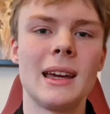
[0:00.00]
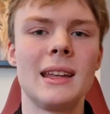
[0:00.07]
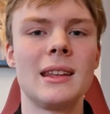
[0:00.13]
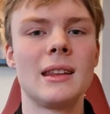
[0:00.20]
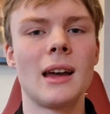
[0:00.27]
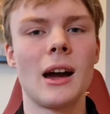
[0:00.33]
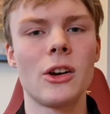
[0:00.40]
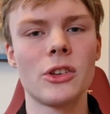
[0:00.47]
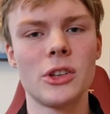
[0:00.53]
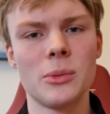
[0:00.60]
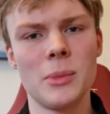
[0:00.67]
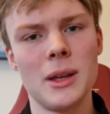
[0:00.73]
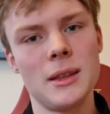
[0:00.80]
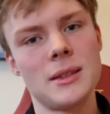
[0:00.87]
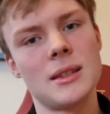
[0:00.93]
In an
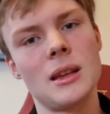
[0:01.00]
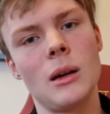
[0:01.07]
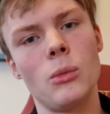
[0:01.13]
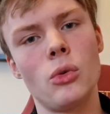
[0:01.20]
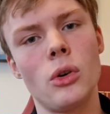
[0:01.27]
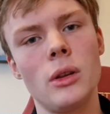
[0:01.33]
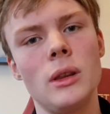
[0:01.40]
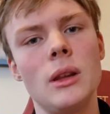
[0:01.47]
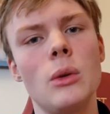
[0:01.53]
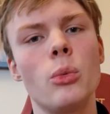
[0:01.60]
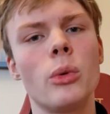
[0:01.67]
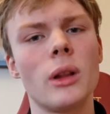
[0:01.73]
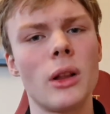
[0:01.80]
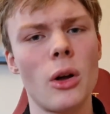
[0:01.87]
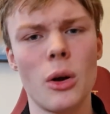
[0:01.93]
argument, someone
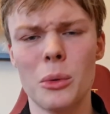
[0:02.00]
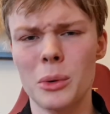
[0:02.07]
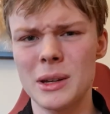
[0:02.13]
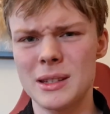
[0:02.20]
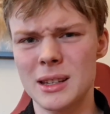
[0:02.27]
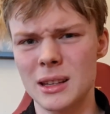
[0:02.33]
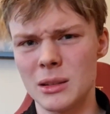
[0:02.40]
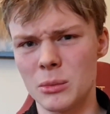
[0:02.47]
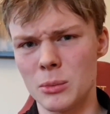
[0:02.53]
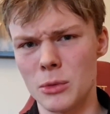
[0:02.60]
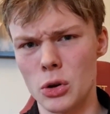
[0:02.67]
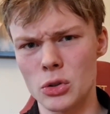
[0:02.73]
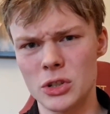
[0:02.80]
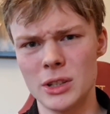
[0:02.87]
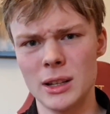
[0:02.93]
will always get
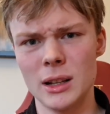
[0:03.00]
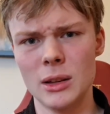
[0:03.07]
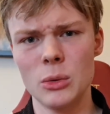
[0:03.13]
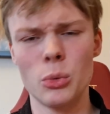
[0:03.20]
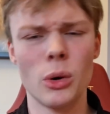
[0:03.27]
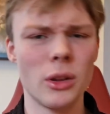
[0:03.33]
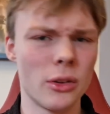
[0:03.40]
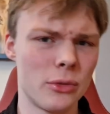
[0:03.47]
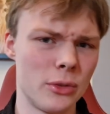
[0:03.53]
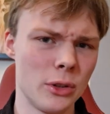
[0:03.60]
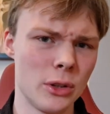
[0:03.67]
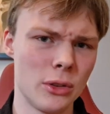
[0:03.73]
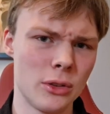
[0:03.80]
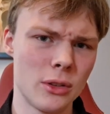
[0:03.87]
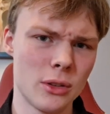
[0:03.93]
emotional, one of
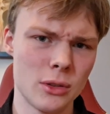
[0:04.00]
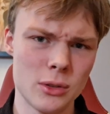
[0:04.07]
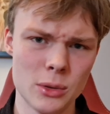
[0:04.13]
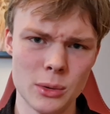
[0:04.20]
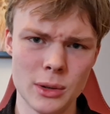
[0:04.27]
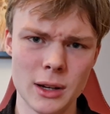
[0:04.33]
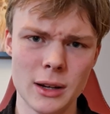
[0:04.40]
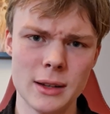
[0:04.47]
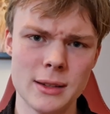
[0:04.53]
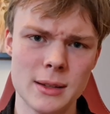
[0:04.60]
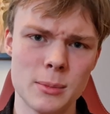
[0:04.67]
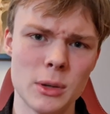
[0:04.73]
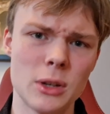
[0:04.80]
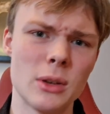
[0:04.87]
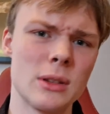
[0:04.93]
you two
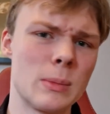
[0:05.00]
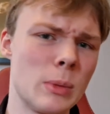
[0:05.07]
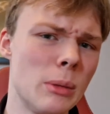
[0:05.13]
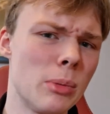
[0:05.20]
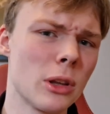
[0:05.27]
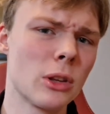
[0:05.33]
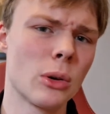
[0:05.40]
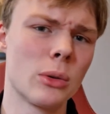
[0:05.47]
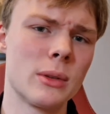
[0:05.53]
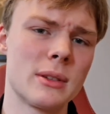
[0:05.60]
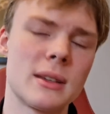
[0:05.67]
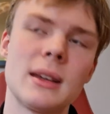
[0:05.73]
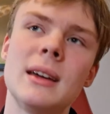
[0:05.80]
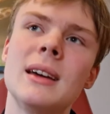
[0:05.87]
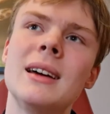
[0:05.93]
guys, because people
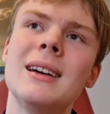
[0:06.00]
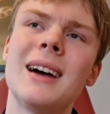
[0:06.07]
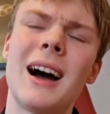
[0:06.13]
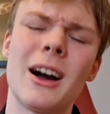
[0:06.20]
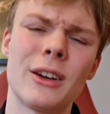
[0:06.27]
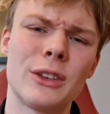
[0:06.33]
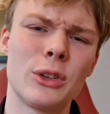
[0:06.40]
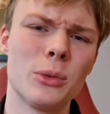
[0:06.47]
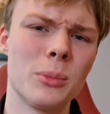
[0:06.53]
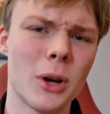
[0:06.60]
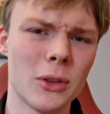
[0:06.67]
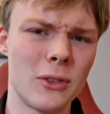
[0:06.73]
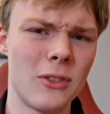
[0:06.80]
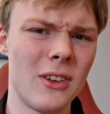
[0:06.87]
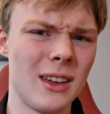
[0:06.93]
don't argue
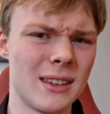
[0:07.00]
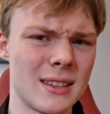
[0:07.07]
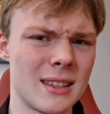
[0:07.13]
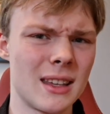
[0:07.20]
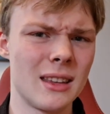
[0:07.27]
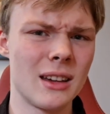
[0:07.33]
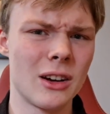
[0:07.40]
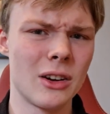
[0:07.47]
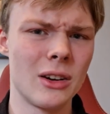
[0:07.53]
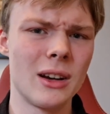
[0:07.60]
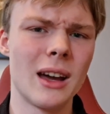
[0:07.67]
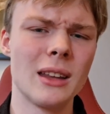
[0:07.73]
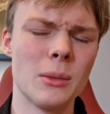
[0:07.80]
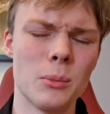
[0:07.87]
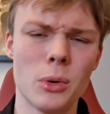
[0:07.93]
about things that are
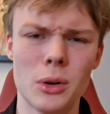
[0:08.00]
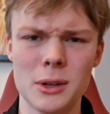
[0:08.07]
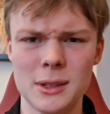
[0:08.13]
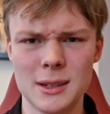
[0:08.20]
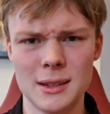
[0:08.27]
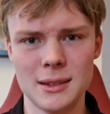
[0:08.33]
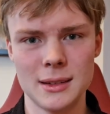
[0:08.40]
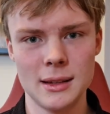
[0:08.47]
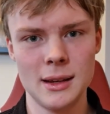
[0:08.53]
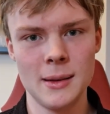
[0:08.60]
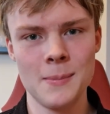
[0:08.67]
unimportant.